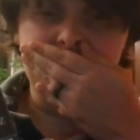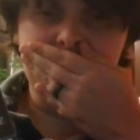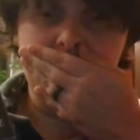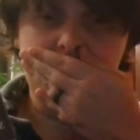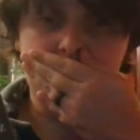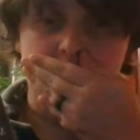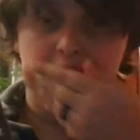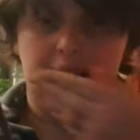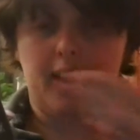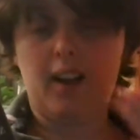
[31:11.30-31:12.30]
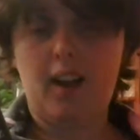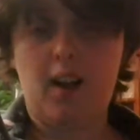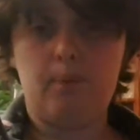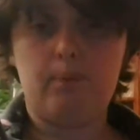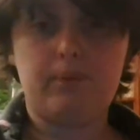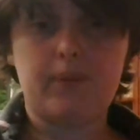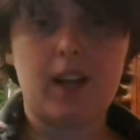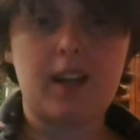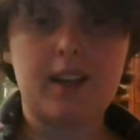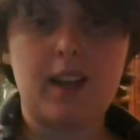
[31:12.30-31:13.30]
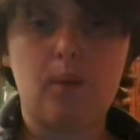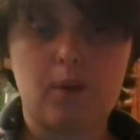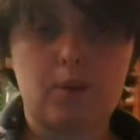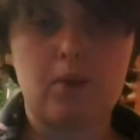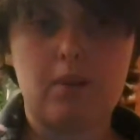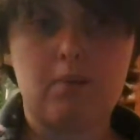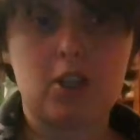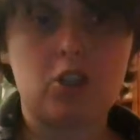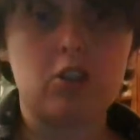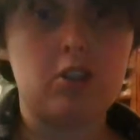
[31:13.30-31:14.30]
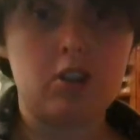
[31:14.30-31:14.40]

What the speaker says: excuse me. Again, with pretty much